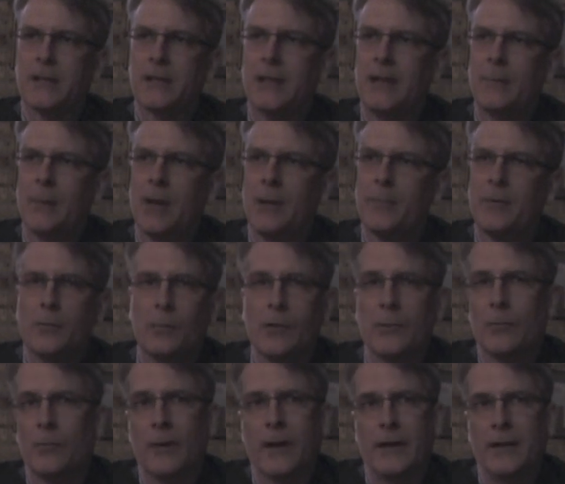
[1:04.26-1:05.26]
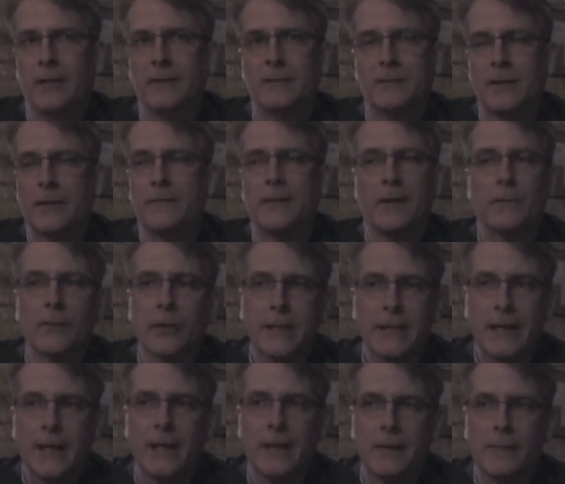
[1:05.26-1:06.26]
it came up. And we were writing stuff every
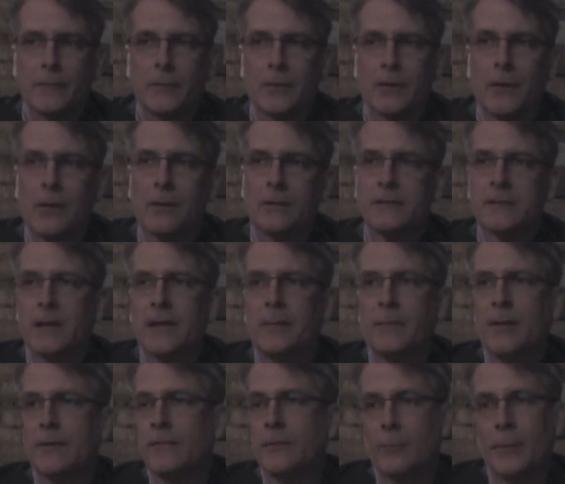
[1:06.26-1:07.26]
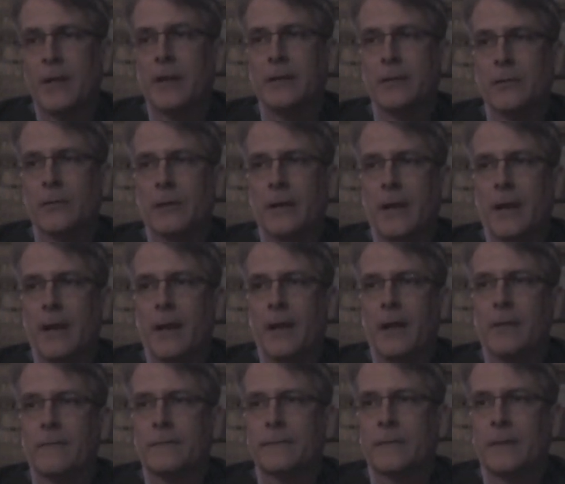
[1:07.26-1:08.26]
day for a long time there, for about a year and a
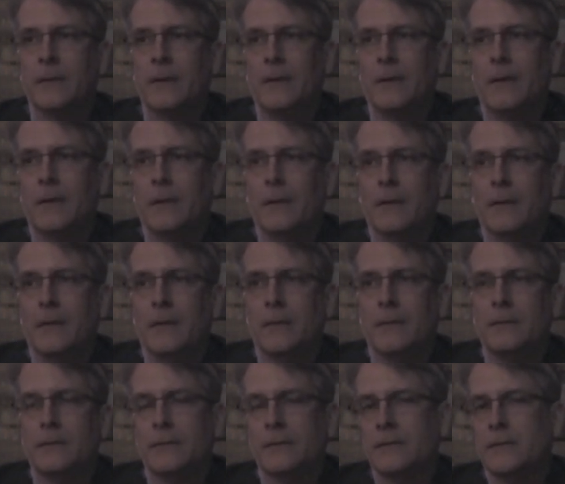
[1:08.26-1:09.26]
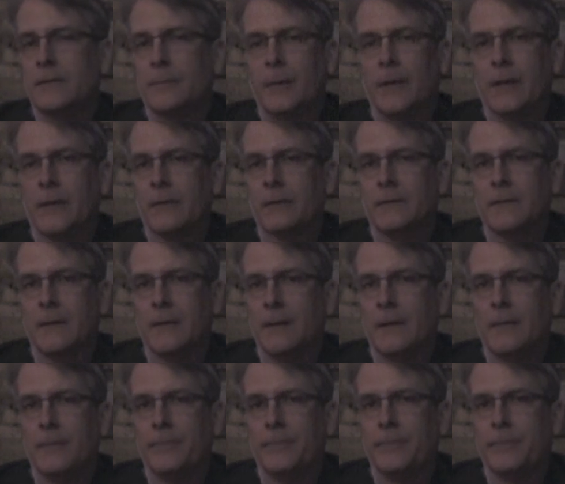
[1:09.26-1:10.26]
half, just about,
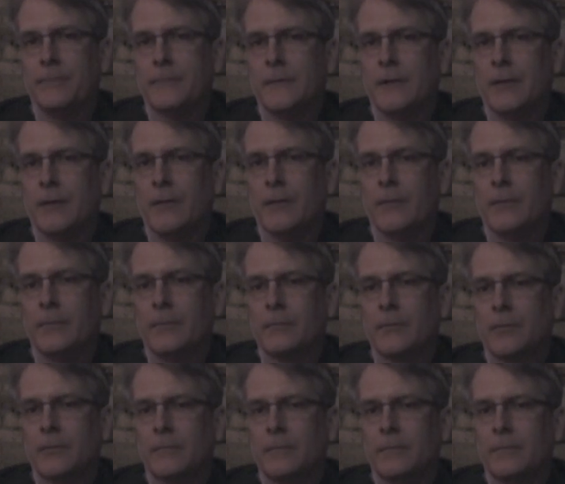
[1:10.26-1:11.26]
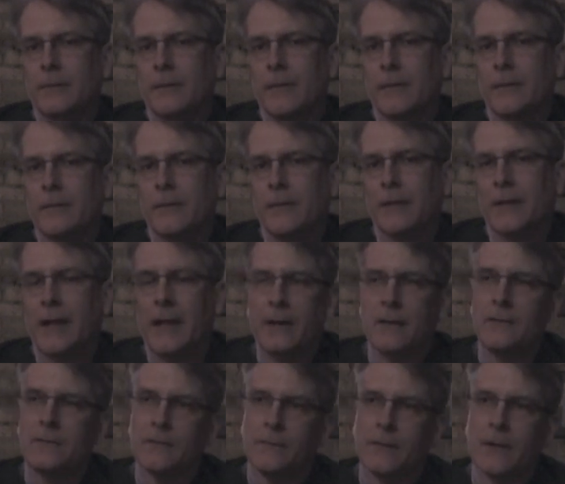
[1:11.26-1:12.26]
you know, the
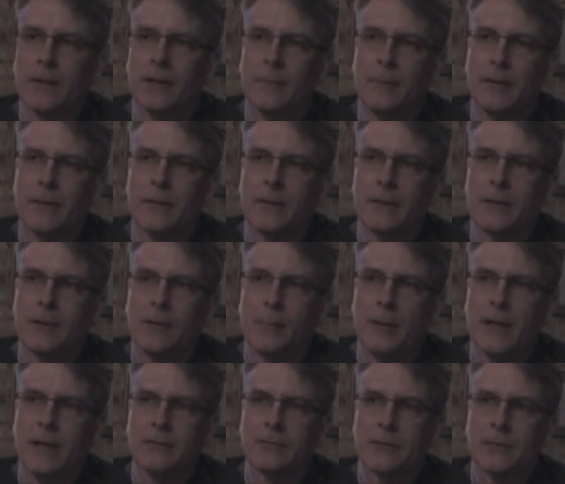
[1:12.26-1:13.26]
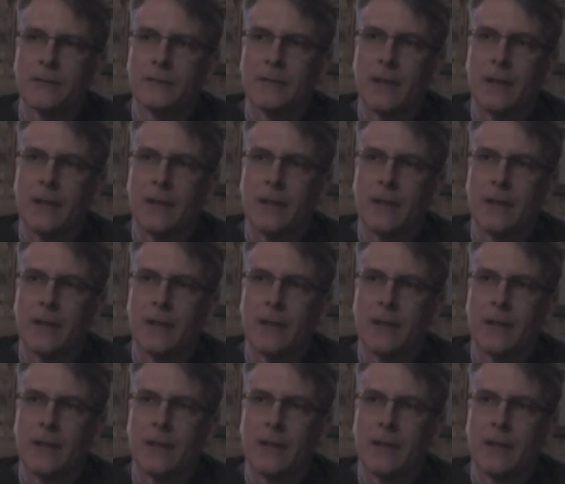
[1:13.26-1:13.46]
latest development on the Kilpatrick